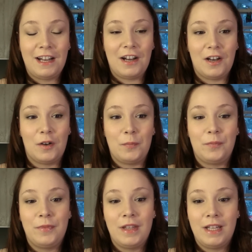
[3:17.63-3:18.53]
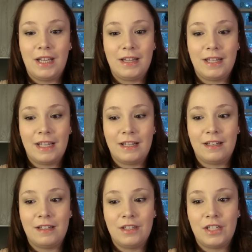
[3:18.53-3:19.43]
Um, and
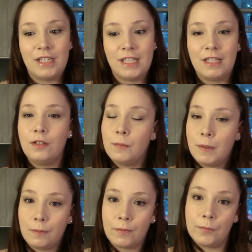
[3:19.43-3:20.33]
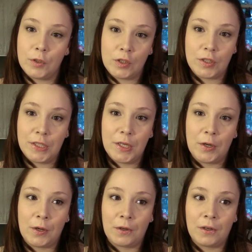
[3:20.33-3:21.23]
then she said the only people from Jersey
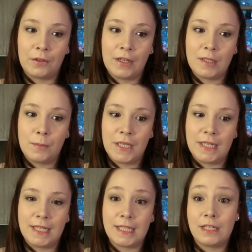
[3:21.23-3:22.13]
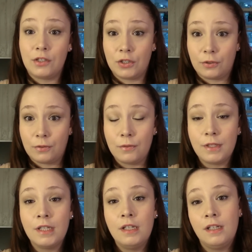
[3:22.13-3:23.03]
are lesbians and
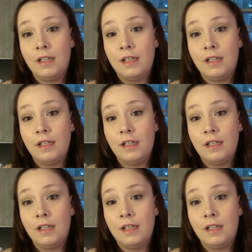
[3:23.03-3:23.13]
Jews.